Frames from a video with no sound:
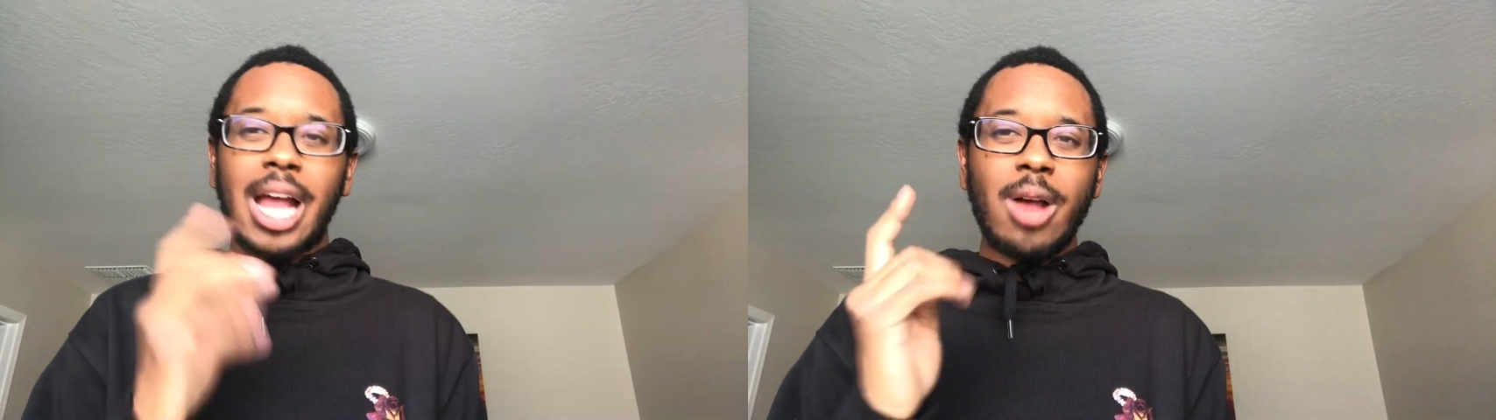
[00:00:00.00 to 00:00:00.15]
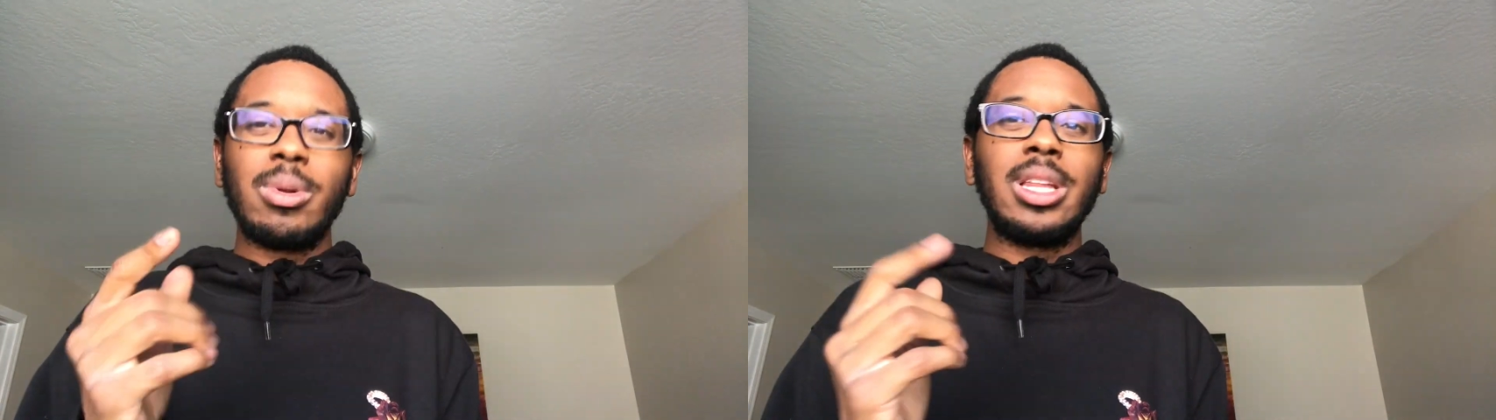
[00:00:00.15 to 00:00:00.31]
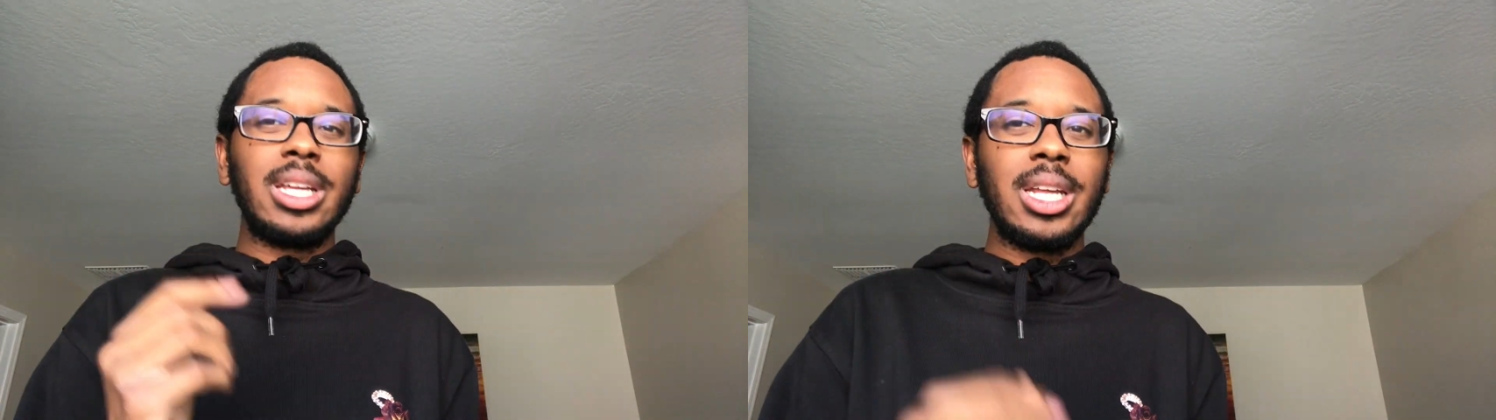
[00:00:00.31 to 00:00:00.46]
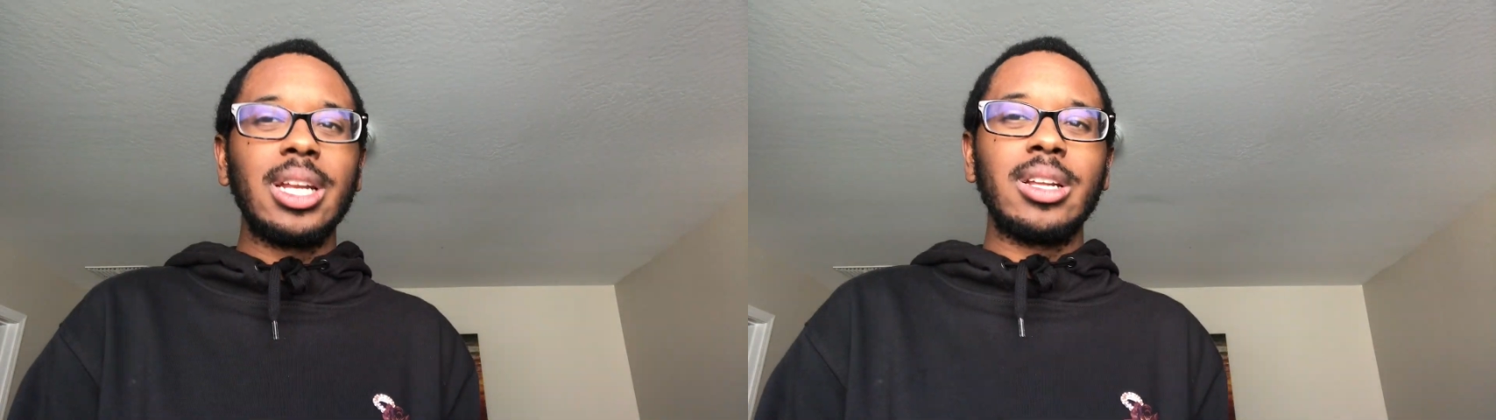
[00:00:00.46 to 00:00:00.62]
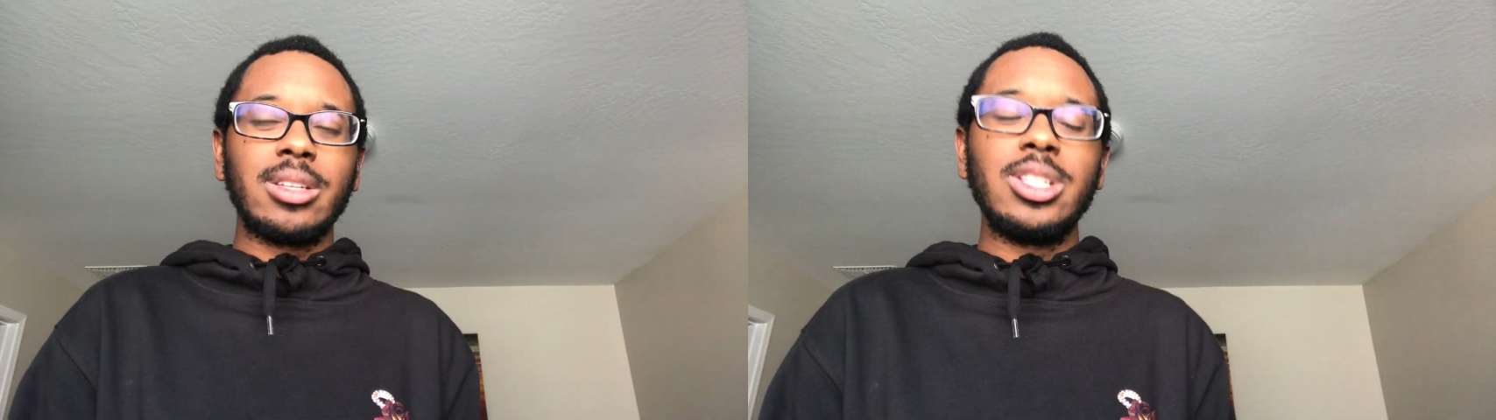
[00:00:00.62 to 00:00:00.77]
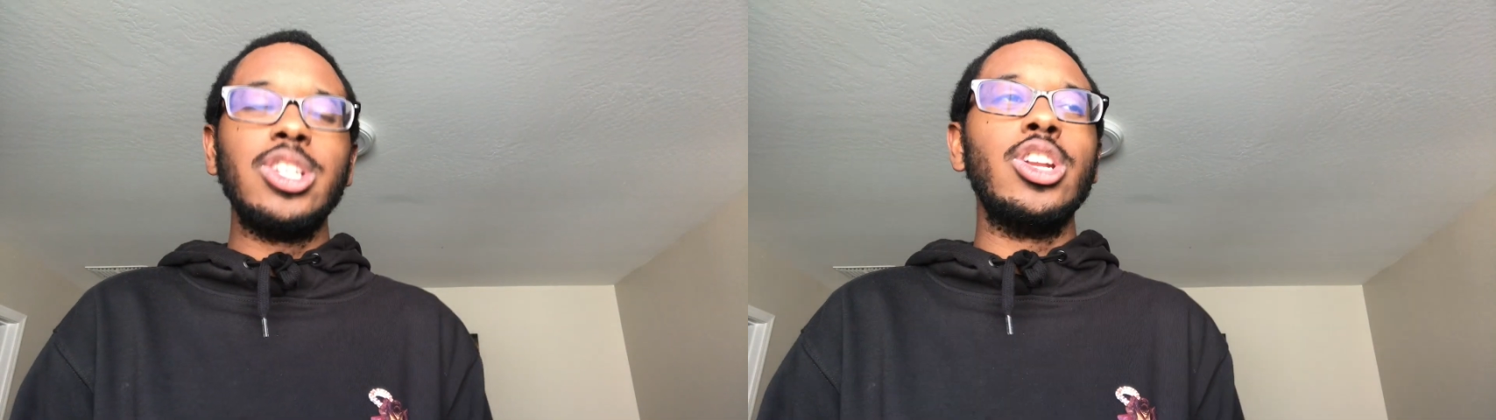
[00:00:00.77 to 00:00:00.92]
I really need to,
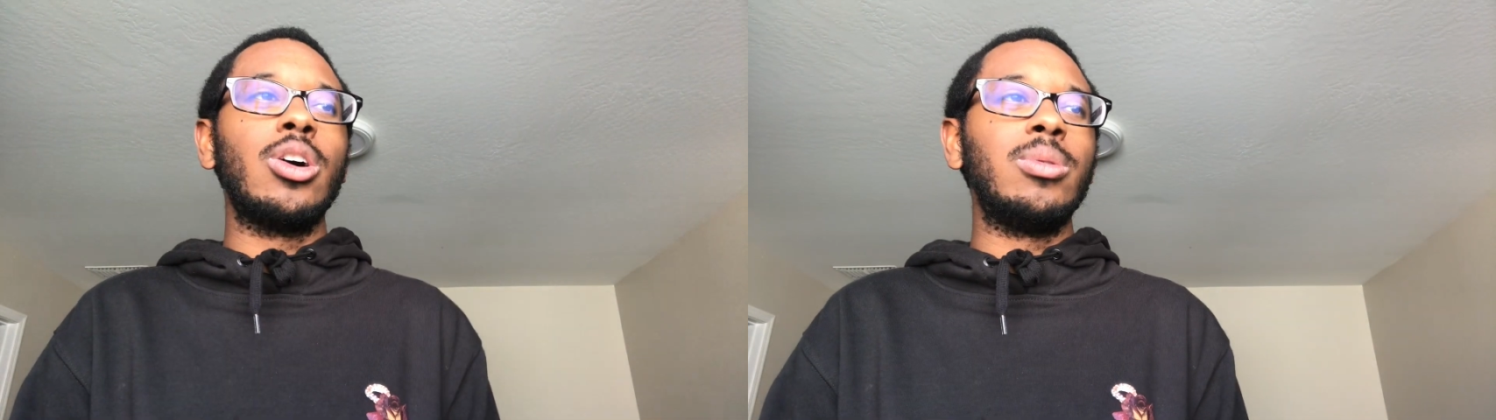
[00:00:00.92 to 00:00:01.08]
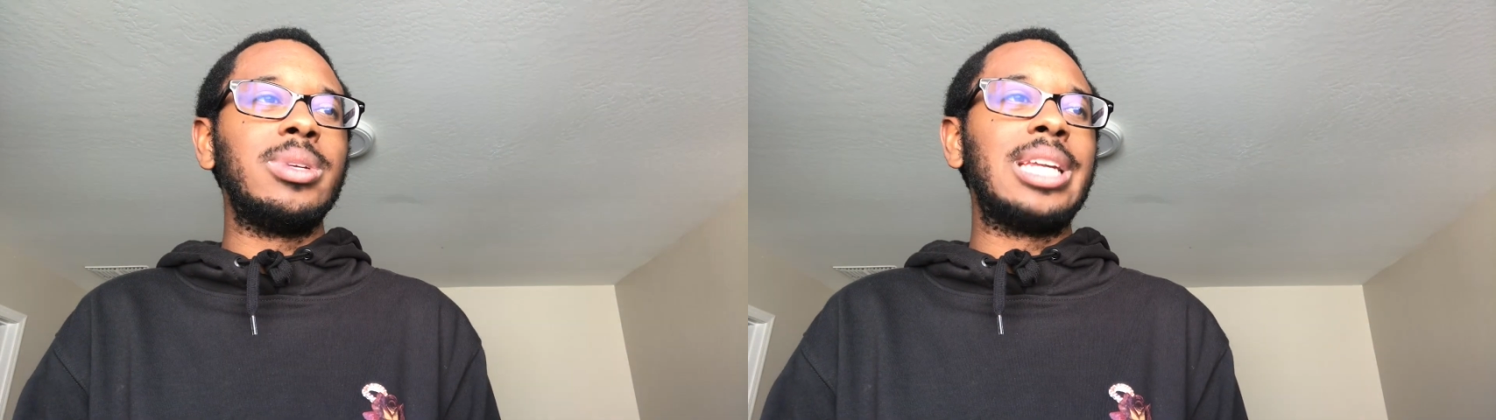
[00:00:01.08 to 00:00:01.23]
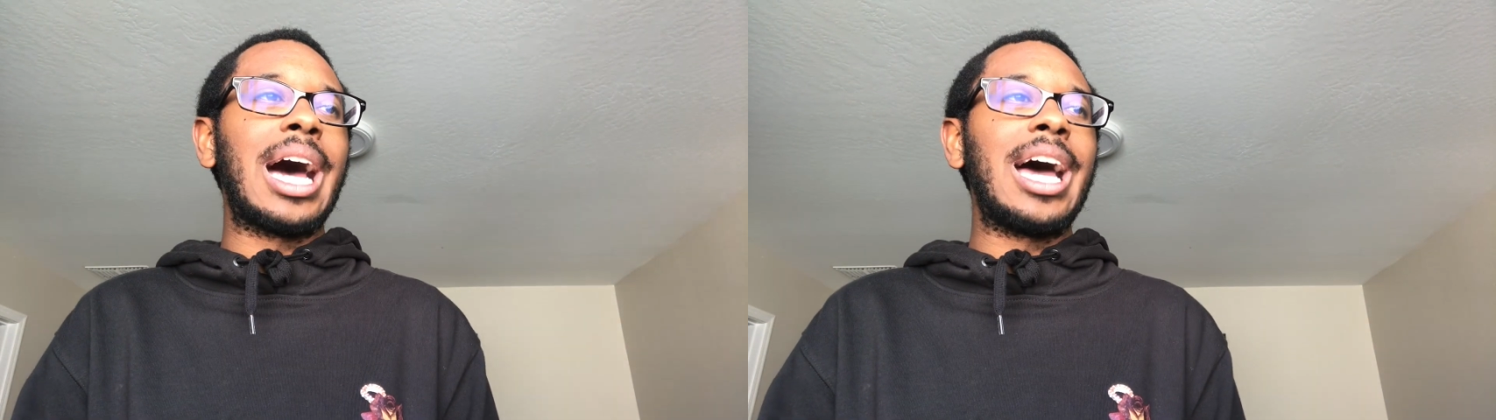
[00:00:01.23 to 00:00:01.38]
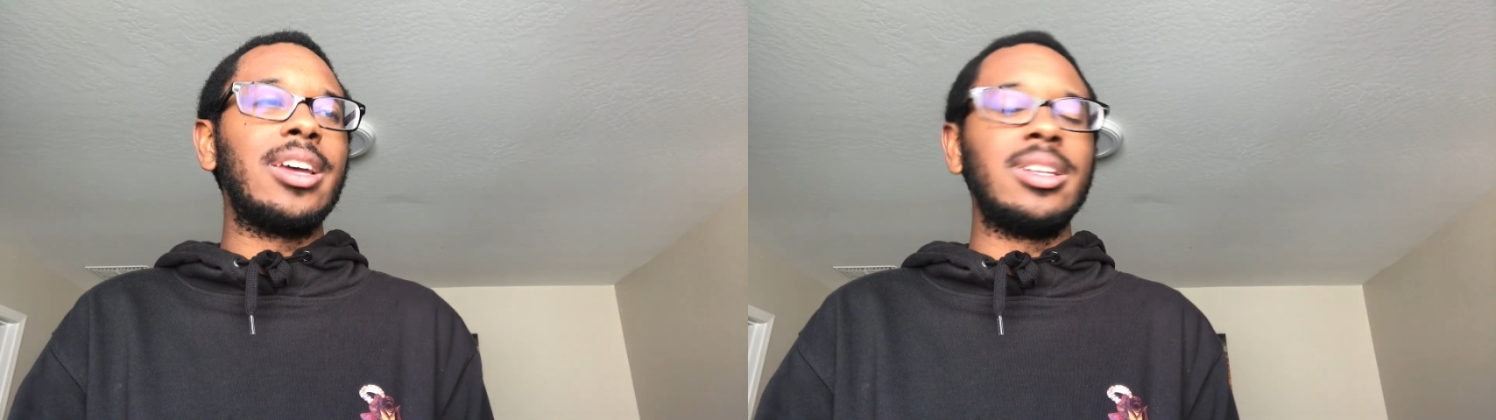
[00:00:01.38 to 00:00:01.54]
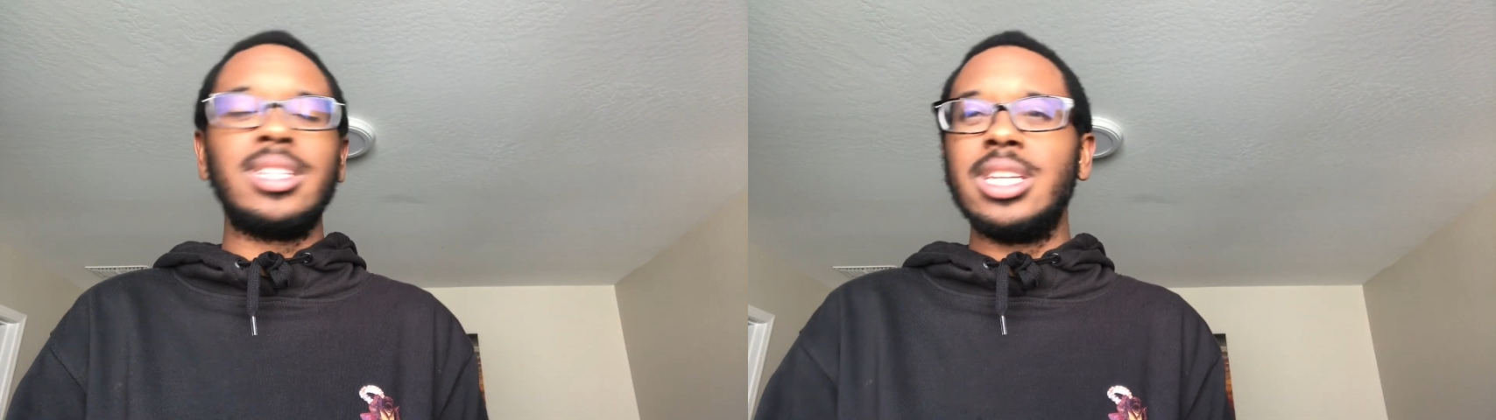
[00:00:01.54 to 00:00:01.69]
you know, dive